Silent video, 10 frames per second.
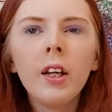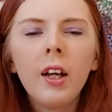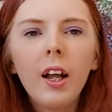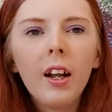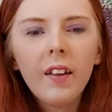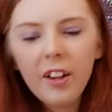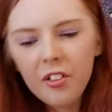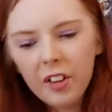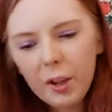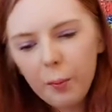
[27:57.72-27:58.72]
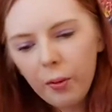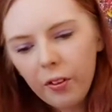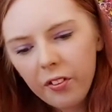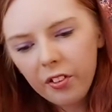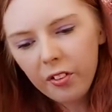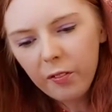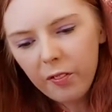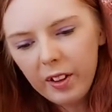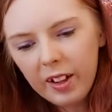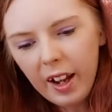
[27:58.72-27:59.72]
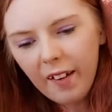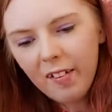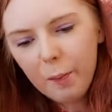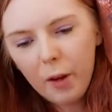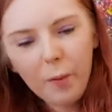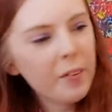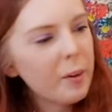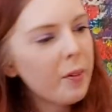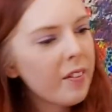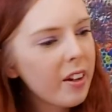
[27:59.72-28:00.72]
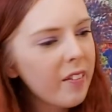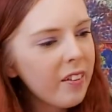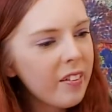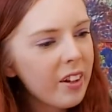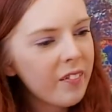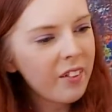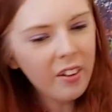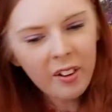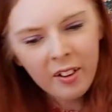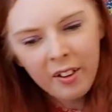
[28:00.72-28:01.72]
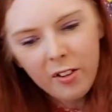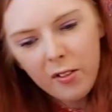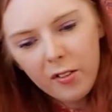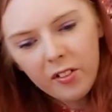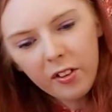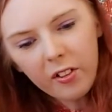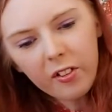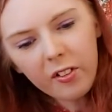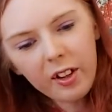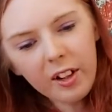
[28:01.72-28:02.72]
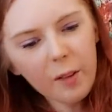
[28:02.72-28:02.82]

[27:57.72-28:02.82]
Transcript: And I think it's really important to really experiment with the materials that you've got. So just think